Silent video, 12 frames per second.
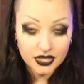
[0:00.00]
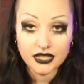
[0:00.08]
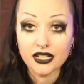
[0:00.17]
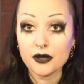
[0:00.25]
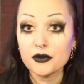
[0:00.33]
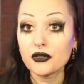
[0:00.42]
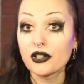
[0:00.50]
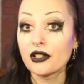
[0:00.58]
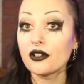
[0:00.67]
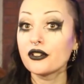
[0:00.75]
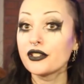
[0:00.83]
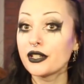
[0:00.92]
that I'm sure a
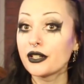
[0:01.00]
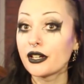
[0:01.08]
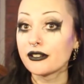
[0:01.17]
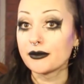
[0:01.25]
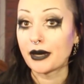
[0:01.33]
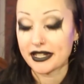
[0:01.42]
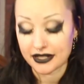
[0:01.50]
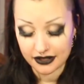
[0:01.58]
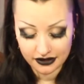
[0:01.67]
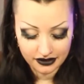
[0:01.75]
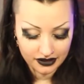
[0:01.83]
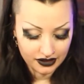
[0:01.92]
lot of you know about,
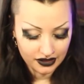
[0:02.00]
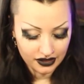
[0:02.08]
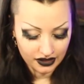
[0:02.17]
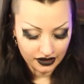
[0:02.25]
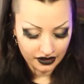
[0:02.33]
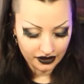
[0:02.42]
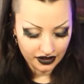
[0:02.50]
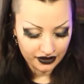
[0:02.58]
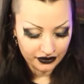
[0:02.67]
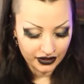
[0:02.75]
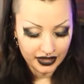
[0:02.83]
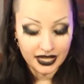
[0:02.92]

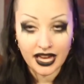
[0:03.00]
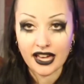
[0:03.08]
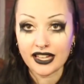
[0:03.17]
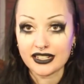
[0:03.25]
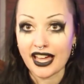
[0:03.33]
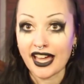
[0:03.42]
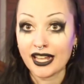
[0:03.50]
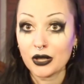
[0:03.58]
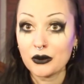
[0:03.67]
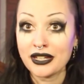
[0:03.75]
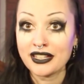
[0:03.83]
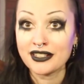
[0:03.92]
and they had
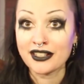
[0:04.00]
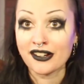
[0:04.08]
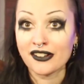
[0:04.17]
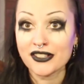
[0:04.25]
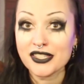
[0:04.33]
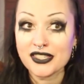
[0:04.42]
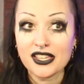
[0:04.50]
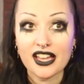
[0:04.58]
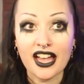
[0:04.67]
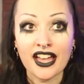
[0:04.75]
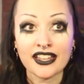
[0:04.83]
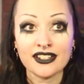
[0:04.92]
Halloween yarns
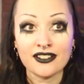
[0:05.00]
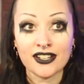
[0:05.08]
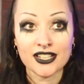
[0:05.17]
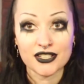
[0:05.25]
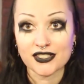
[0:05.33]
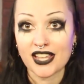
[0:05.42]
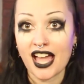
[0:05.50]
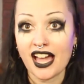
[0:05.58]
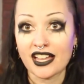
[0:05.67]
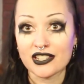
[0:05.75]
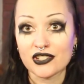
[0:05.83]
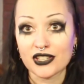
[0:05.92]
and I just
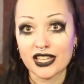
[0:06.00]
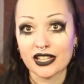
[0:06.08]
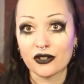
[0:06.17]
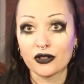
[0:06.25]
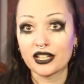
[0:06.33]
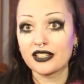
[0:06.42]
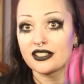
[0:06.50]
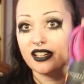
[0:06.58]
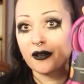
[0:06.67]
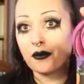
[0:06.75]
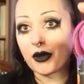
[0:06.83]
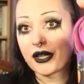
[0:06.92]
had to get on it
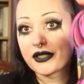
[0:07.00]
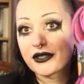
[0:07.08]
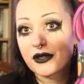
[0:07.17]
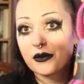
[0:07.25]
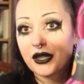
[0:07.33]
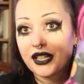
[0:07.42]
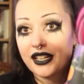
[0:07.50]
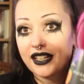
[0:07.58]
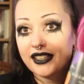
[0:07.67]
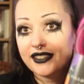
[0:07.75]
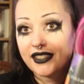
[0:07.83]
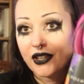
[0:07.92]
and buy some.
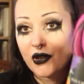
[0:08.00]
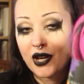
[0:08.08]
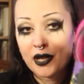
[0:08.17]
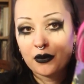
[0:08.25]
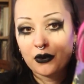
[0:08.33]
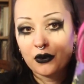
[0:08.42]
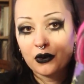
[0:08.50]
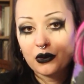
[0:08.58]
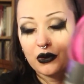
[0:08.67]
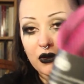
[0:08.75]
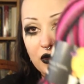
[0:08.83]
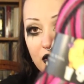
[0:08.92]
So I bought
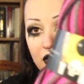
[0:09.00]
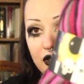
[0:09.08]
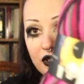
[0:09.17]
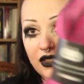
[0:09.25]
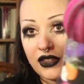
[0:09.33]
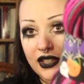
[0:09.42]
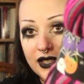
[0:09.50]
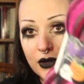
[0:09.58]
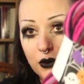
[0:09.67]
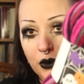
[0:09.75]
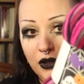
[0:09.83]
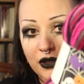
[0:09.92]

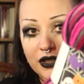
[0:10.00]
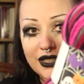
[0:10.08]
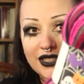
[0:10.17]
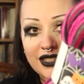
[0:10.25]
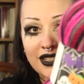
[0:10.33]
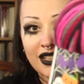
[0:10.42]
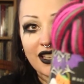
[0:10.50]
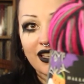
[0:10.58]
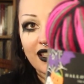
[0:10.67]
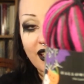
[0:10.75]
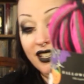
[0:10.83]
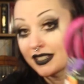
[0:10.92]
this one
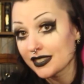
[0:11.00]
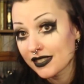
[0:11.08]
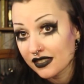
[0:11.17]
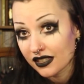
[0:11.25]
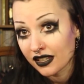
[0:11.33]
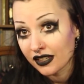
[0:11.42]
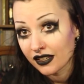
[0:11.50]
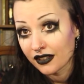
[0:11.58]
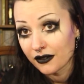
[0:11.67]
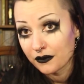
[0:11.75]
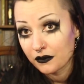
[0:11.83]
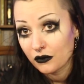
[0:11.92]
and it's
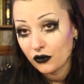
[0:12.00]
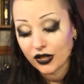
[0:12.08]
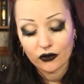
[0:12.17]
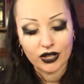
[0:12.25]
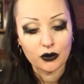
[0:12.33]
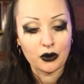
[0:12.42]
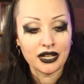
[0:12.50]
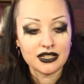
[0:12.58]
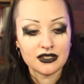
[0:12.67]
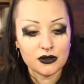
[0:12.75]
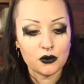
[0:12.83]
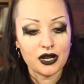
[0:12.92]
fingering
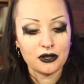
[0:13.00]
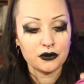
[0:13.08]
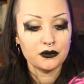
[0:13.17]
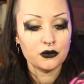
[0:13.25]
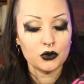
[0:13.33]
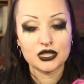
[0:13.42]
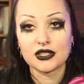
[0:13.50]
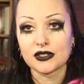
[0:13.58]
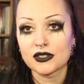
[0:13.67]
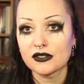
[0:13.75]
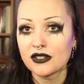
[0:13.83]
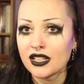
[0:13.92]
weight as well, which
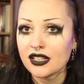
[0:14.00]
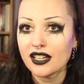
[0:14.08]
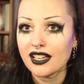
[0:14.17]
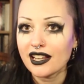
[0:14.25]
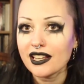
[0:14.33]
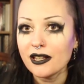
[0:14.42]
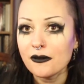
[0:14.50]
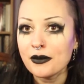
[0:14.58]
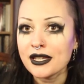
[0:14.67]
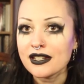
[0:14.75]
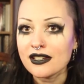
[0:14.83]
is a little bit